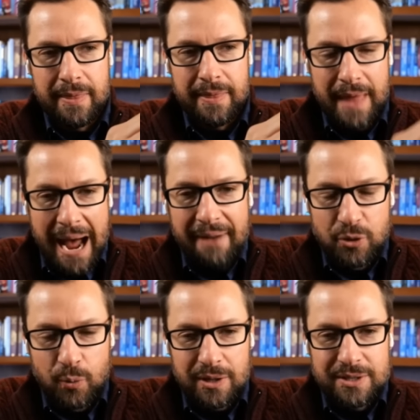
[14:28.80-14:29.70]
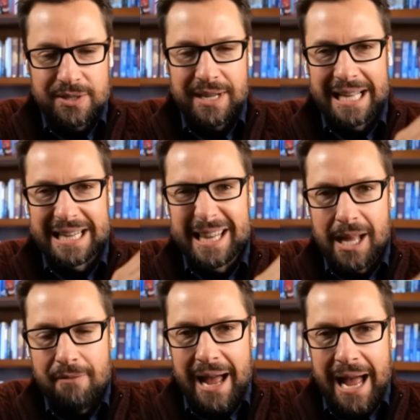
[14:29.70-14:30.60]
afterwards, I
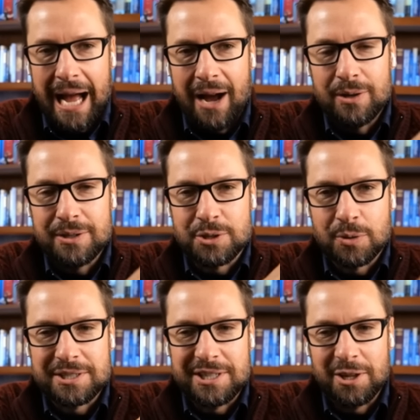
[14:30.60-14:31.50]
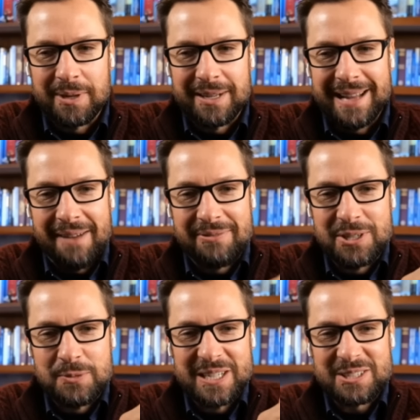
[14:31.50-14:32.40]
love how George Dillman, after
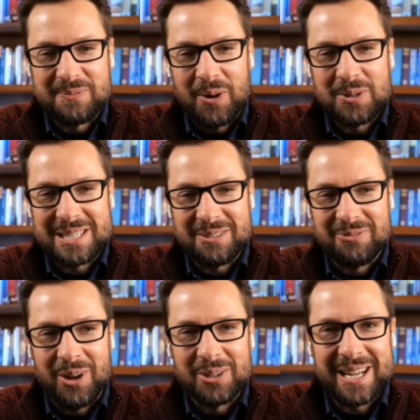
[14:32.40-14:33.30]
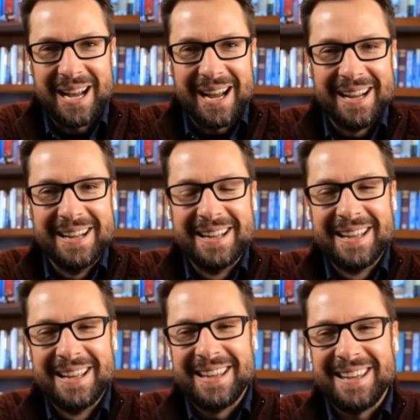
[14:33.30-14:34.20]
he's been exposed as a false guy,
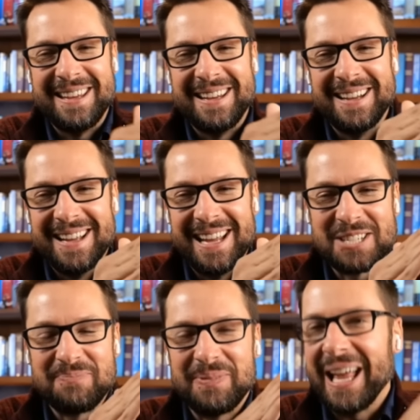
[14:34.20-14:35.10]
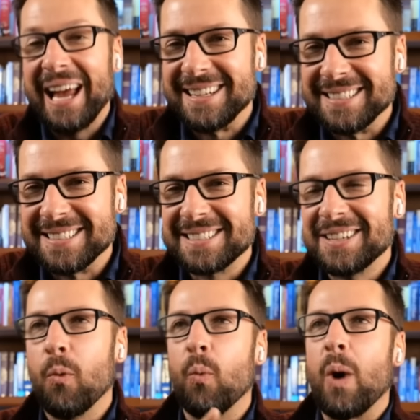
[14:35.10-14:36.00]
he explains
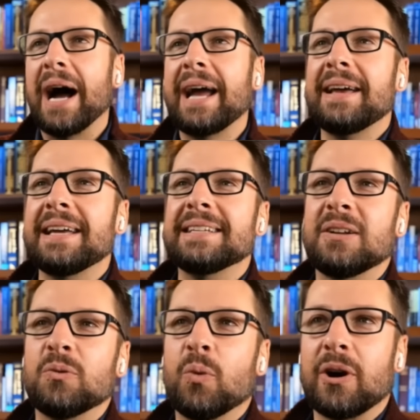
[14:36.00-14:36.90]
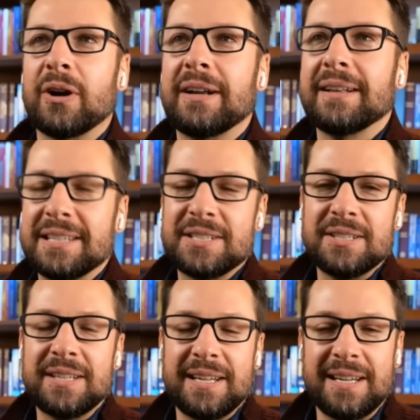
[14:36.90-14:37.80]
why it didn't work.
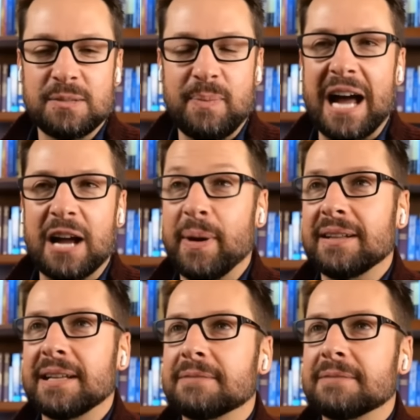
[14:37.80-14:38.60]
Listen to his backpedaling.